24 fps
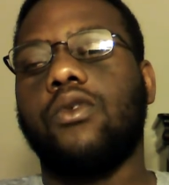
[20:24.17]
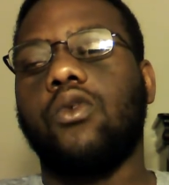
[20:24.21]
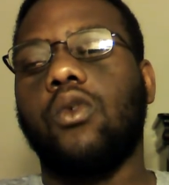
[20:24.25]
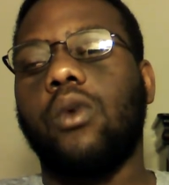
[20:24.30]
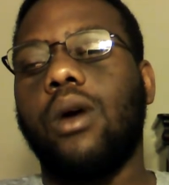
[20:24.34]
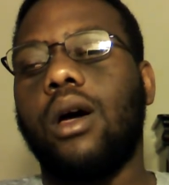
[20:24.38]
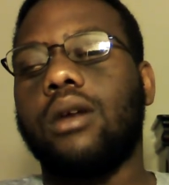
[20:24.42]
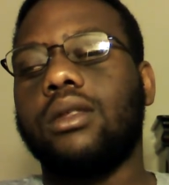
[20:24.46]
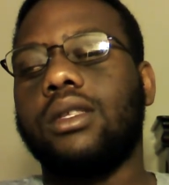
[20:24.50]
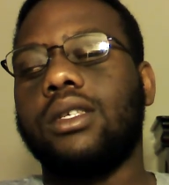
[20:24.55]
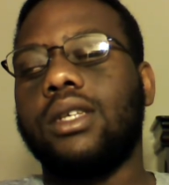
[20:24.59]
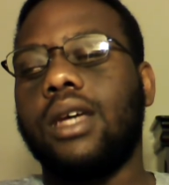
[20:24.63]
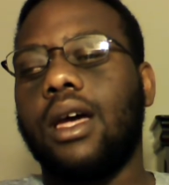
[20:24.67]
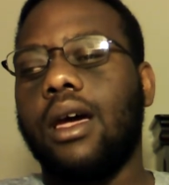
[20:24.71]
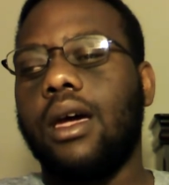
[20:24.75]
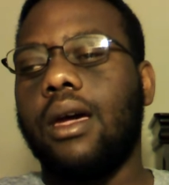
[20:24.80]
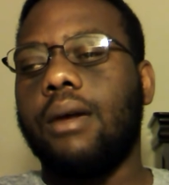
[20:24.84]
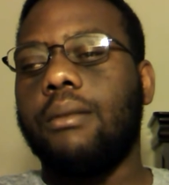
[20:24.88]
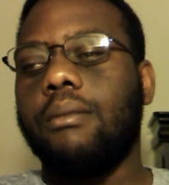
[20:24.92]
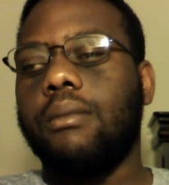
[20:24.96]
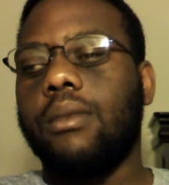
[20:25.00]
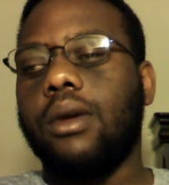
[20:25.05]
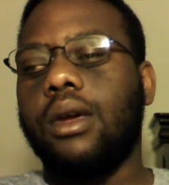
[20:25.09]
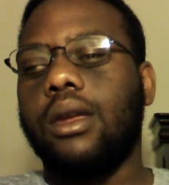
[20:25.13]
throughout
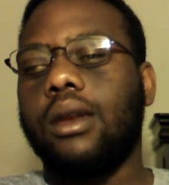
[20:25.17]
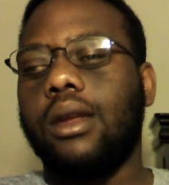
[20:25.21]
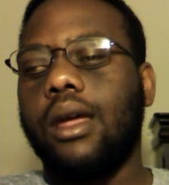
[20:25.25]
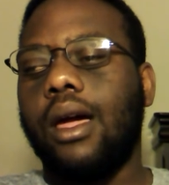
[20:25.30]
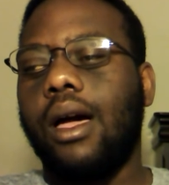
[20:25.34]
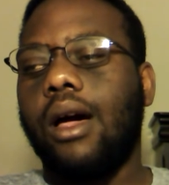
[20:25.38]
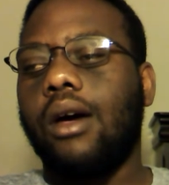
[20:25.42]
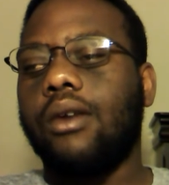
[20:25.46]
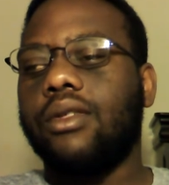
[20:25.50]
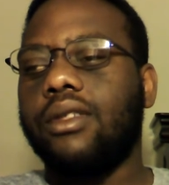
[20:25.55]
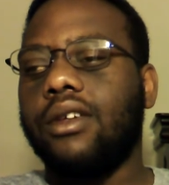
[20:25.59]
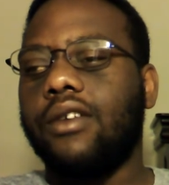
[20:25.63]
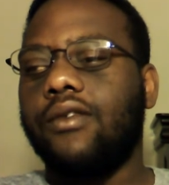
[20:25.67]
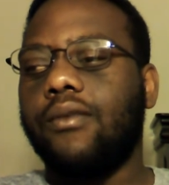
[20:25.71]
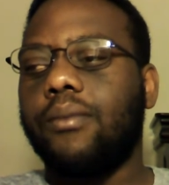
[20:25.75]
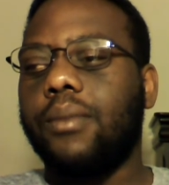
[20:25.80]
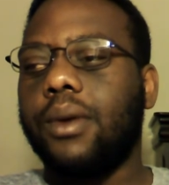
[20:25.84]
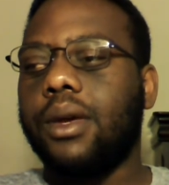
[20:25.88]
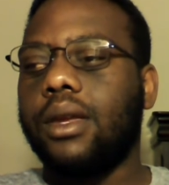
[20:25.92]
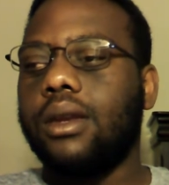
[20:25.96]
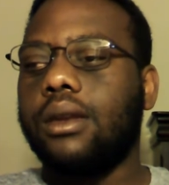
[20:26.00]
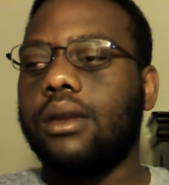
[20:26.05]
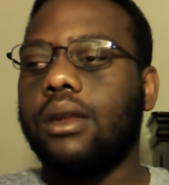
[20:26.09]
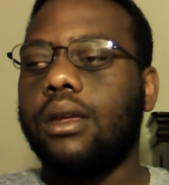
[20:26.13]
time and how they've
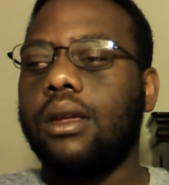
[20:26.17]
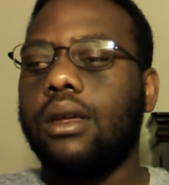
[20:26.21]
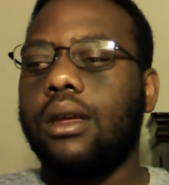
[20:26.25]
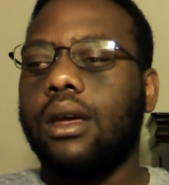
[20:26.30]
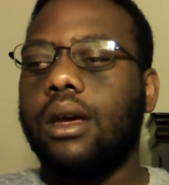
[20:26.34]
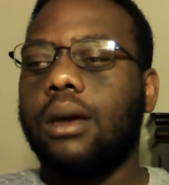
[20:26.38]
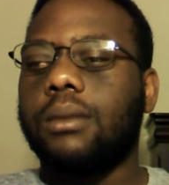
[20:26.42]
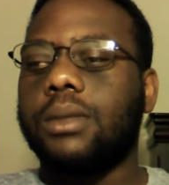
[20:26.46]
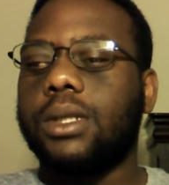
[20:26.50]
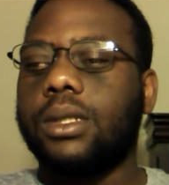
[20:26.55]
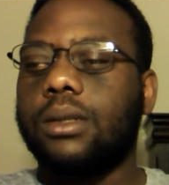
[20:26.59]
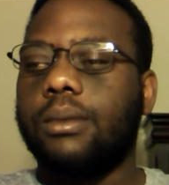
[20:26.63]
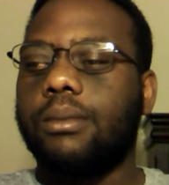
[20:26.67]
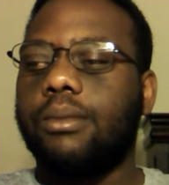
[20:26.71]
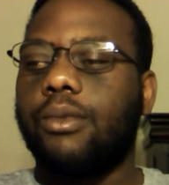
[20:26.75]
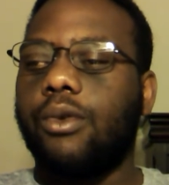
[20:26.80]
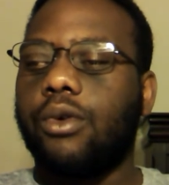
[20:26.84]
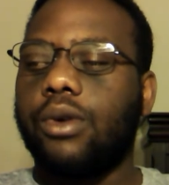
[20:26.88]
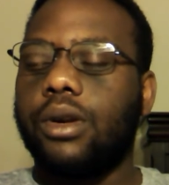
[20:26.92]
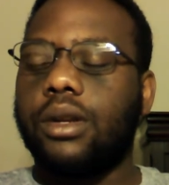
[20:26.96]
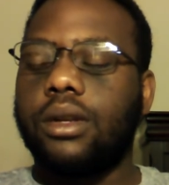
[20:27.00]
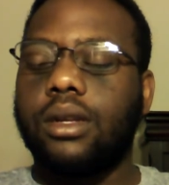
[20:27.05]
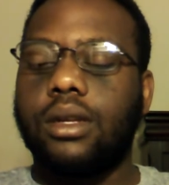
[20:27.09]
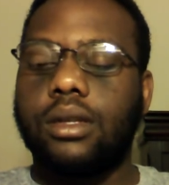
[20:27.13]
been um,
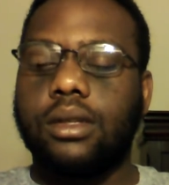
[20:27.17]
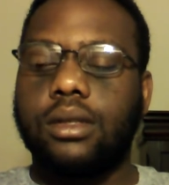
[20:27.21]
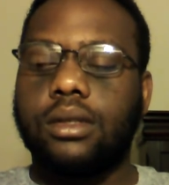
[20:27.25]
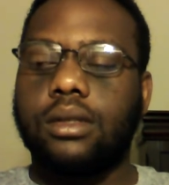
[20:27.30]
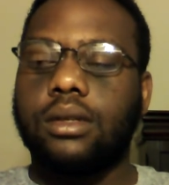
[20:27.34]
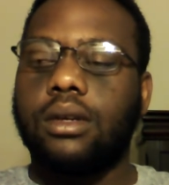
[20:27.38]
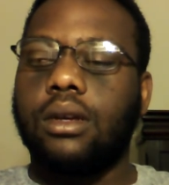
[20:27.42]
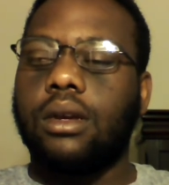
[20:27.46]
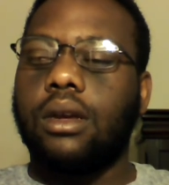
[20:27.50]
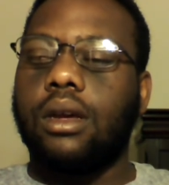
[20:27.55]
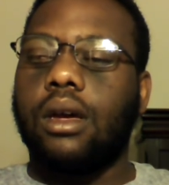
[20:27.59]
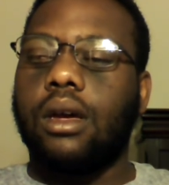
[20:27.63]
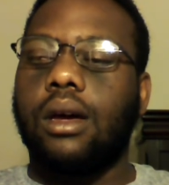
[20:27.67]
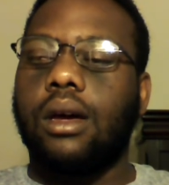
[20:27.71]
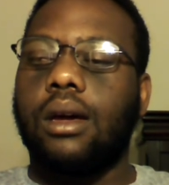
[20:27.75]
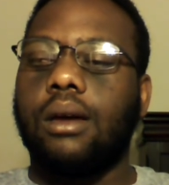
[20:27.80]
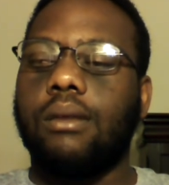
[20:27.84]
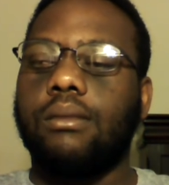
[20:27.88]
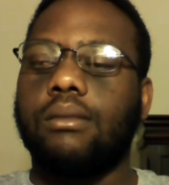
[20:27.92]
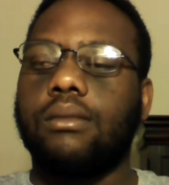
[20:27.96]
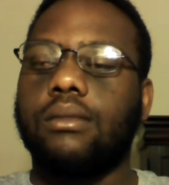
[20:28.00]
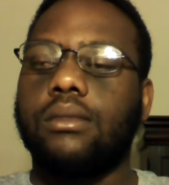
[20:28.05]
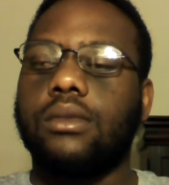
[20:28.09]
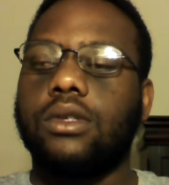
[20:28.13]
subordinate
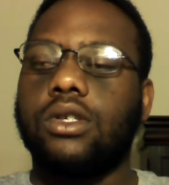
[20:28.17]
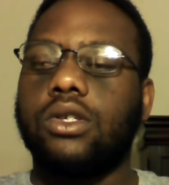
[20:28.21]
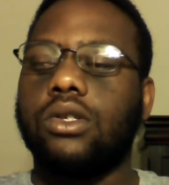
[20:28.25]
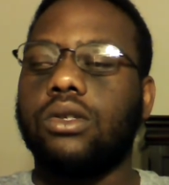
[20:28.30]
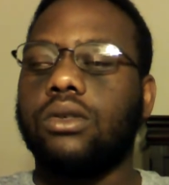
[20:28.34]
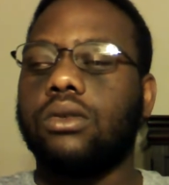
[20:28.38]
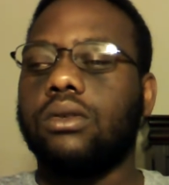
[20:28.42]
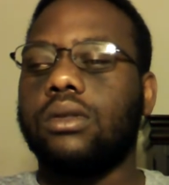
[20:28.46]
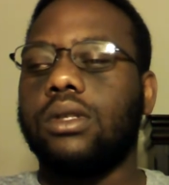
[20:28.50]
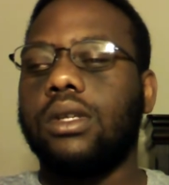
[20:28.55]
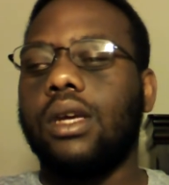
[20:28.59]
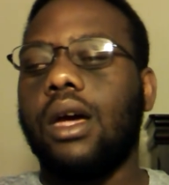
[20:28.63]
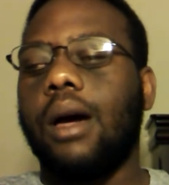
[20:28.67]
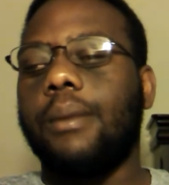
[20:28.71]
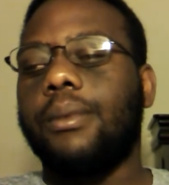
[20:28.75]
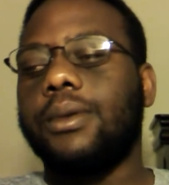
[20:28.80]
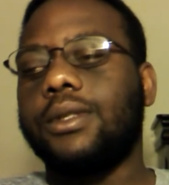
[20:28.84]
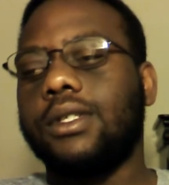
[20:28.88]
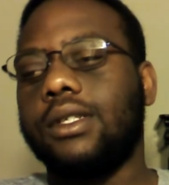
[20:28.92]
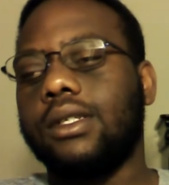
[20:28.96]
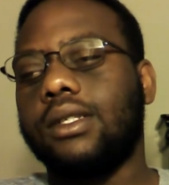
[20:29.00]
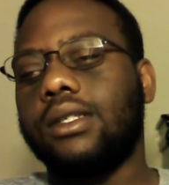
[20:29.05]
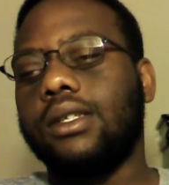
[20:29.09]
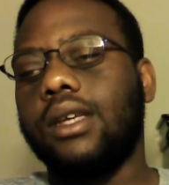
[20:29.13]
um, to the
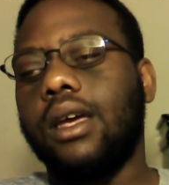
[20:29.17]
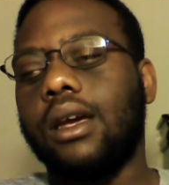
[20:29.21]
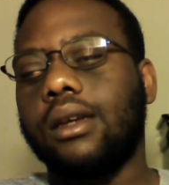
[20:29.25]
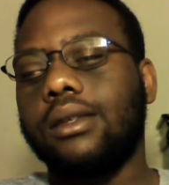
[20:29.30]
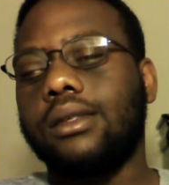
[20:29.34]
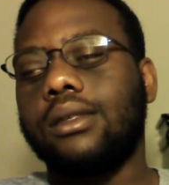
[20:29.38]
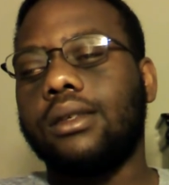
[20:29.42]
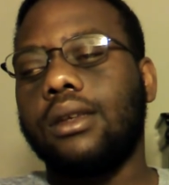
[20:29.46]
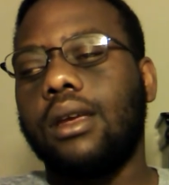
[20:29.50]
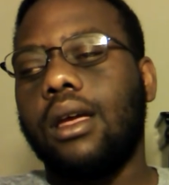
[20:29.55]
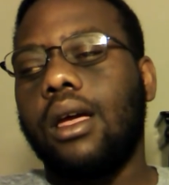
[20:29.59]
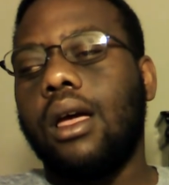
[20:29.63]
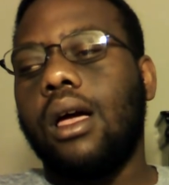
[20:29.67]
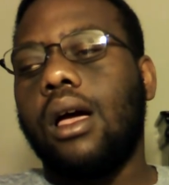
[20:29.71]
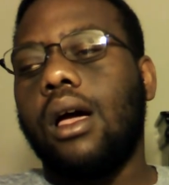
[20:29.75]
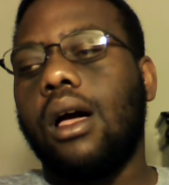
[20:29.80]
opposite sex.